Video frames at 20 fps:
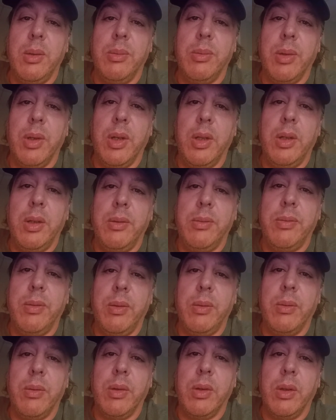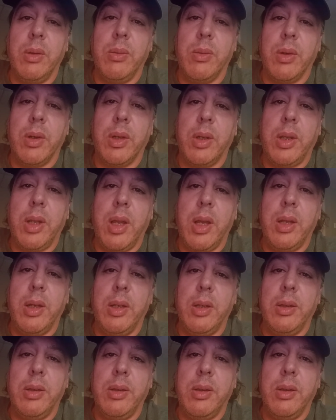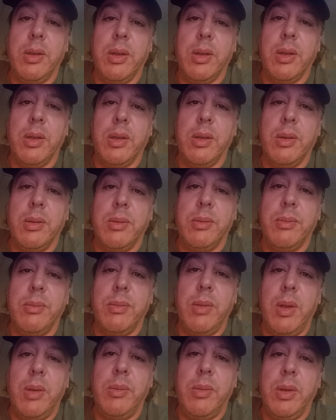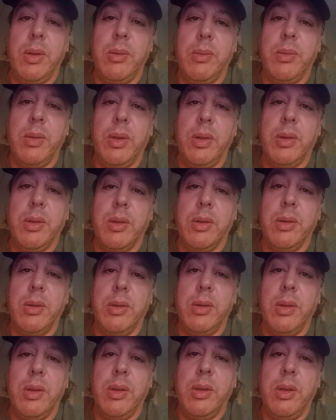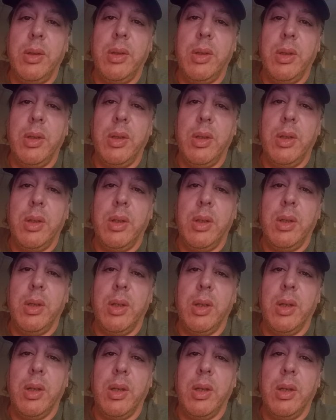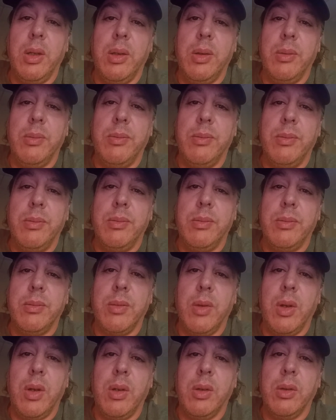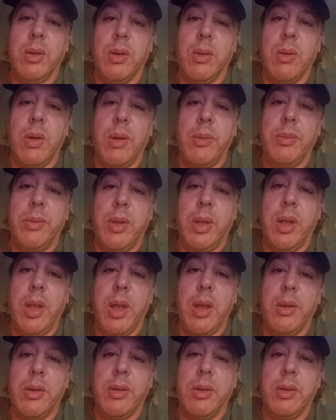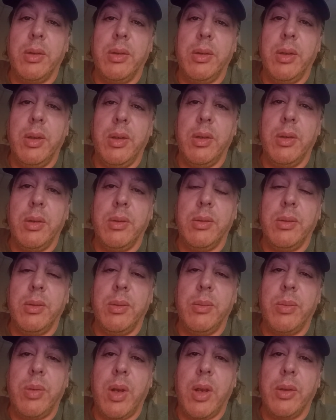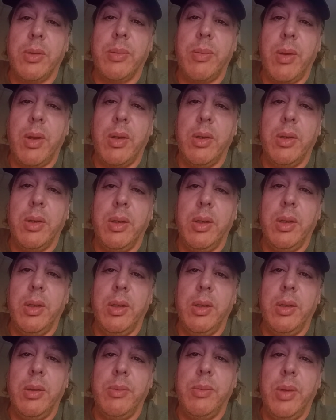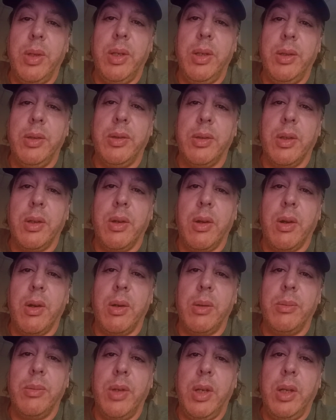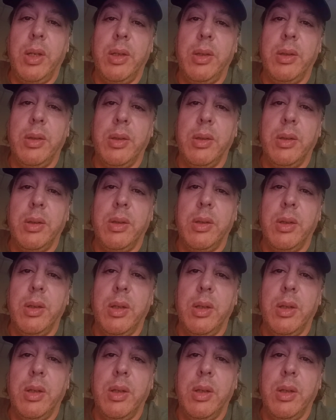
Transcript: but if we really work at it, maybe we could all go up together, in prosperity and peace and harmony, and